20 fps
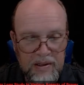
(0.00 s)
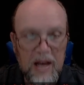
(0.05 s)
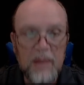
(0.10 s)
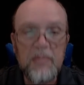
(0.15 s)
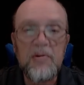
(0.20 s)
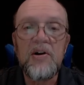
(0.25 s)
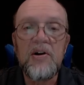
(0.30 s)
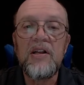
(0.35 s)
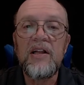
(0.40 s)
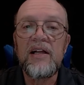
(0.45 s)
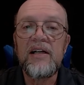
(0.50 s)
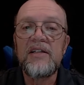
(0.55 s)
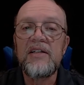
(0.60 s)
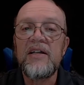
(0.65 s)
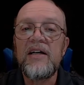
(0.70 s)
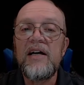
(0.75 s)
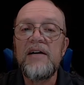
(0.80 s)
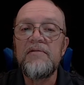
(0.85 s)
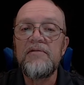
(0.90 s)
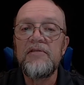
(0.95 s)
all out of
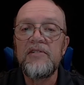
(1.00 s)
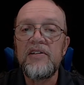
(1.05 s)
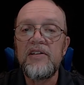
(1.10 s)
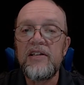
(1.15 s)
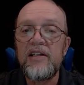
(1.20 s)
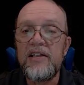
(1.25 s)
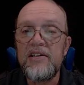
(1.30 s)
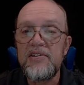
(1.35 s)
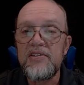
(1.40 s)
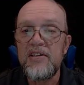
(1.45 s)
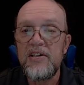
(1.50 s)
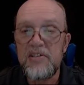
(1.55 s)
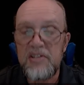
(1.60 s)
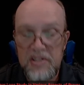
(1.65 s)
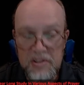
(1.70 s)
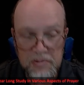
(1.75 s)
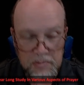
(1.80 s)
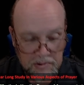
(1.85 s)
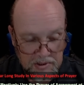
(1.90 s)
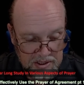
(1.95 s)
time for today's
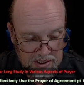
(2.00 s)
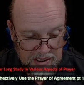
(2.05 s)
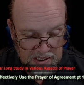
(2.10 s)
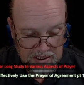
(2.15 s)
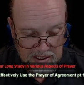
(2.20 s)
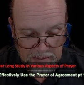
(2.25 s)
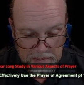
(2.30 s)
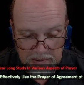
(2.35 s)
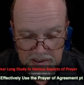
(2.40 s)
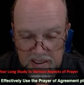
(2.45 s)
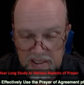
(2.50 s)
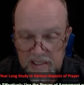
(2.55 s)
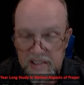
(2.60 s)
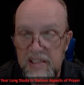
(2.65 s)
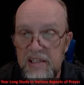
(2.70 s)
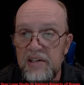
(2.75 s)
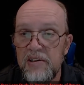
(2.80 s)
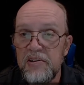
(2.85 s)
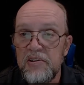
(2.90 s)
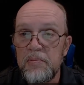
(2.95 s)
session, so we'll take it up again
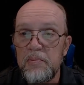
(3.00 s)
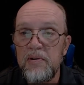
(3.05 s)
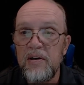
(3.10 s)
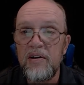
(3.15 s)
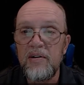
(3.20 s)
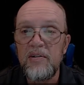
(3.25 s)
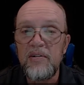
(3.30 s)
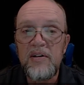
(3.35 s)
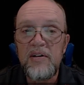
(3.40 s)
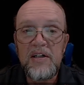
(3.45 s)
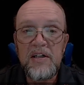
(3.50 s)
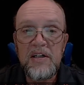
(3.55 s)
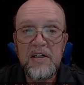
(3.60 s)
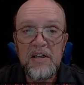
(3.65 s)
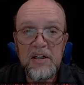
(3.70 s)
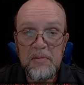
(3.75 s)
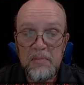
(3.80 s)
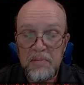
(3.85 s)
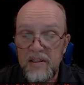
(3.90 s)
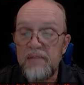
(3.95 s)
here tomorrow.
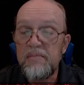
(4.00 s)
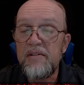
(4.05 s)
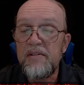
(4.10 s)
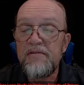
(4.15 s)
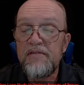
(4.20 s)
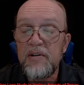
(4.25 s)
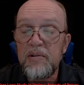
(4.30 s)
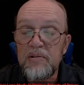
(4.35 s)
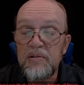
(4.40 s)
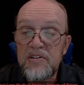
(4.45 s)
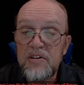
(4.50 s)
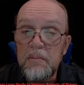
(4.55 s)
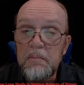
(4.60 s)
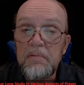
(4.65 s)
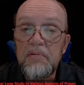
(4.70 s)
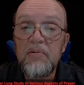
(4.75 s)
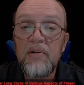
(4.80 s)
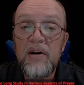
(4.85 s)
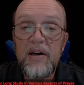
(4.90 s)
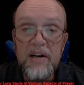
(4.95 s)
Believe me, folks, the
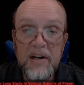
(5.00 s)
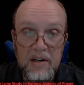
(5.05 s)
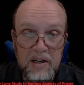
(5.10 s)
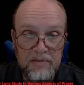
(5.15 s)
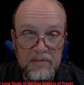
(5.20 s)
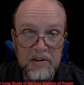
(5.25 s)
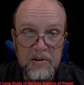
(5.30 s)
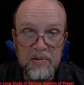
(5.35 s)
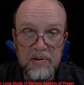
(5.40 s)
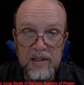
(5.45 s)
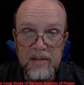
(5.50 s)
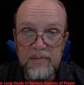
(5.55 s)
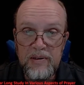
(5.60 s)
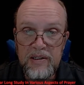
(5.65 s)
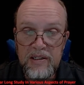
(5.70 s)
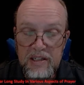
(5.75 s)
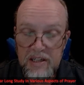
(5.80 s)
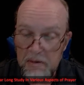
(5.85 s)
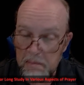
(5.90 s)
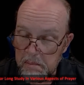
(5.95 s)
prayer of
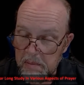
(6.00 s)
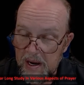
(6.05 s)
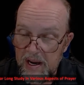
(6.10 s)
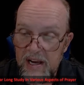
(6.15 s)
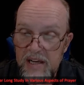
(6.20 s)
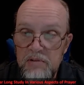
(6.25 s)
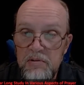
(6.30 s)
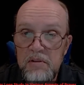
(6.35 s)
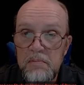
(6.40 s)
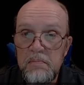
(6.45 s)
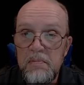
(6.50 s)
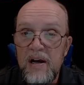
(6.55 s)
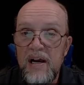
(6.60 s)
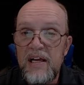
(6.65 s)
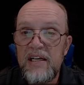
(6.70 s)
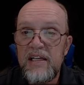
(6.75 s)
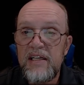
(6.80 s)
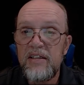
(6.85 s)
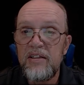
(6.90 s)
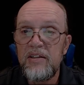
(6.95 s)
agreement combined with
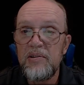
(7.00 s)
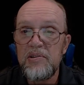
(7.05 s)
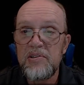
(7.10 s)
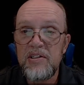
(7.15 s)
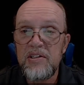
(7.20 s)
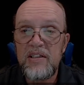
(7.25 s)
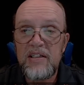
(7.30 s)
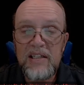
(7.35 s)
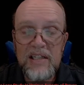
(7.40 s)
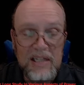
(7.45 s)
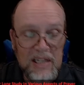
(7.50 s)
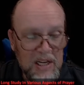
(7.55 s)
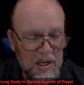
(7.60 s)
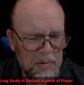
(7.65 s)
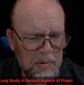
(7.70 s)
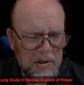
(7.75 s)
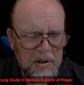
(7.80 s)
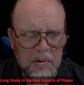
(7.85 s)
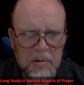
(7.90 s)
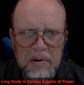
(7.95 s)
binding and loosing
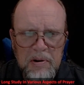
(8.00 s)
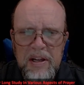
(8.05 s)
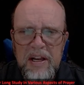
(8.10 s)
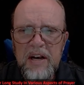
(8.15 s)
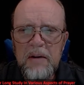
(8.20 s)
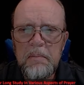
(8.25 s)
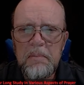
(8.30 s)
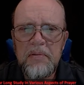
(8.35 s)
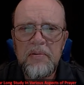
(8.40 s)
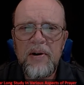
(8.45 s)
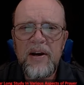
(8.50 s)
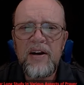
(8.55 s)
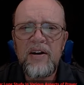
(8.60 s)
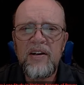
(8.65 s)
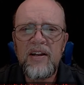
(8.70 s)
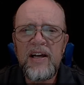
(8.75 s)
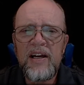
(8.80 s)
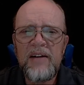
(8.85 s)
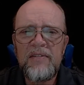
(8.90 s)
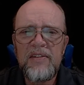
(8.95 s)
will create a prayer
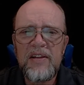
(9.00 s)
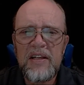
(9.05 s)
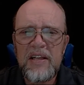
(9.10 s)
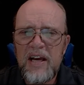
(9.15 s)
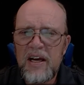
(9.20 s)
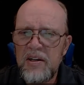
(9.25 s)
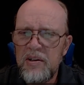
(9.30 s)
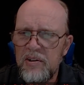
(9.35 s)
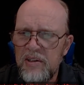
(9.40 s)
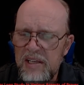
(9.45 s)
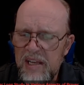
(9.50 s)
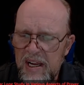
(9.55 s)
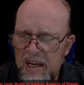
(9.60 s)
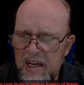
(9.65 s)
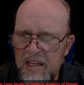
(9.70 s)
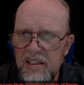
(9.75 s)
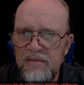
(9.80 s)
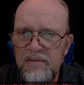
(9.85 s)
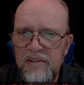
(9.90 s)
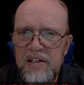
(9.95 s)
life that not only
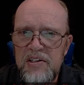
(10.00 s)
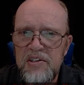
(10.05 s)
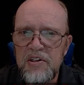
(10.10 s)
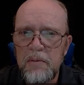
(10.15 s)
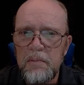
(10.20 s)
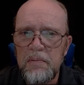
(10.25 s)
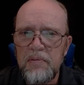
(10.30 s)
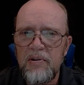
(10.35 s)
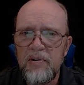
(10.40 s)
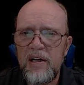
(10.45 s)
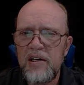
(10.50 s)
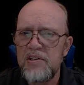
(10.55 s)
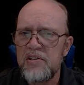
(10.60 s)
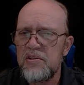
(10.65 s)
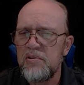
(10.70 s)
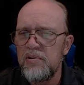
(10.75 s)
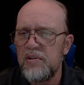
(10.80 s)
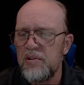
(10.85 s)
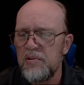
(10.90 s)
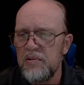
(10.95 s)
elevates your prayers
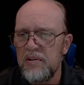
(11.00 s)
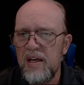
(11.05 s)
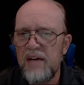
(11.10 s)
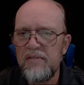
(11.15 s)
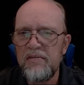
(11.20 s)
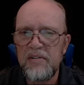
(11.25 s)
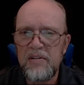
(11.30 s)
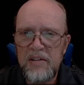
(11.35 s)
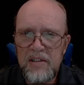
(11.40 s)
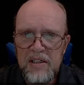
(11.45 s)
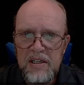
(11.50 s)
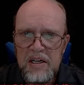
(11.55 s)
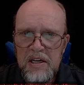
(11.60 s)
to a new level,